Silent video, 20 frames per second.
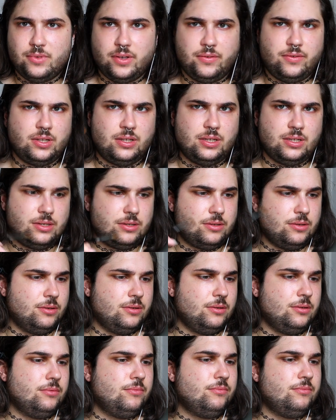I think that's
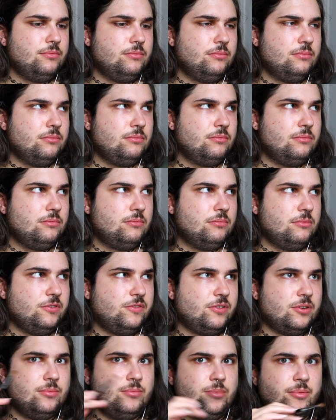the,
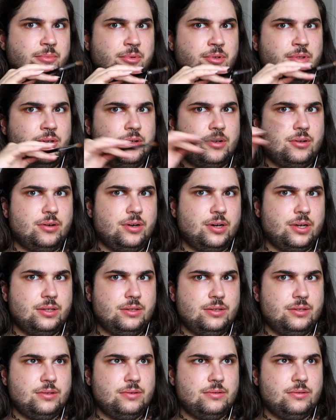if I remember the
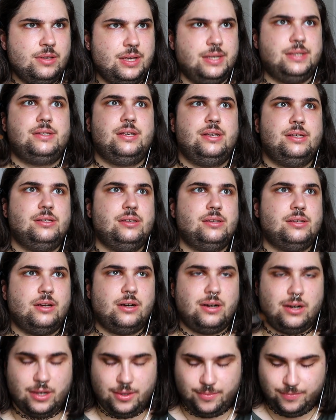correct, yes,
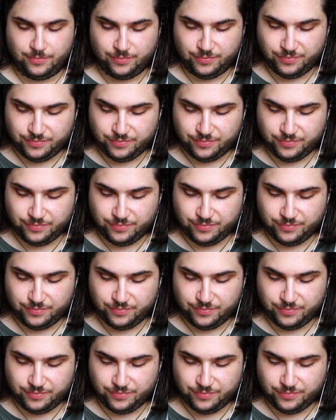SSRI,